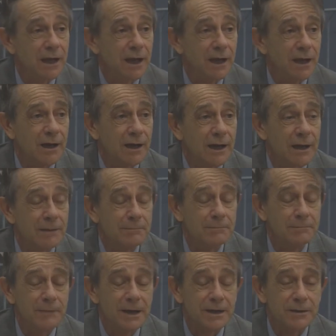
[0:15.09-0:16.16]
And
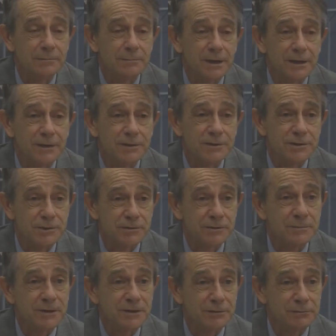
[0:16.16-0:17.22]
my concern
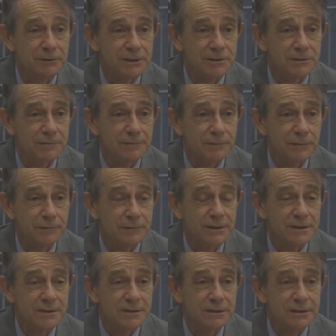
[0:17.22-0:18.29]
about the religious fervor
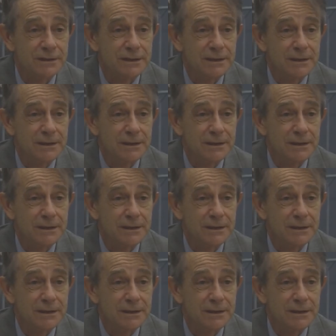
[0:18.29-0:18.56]
is that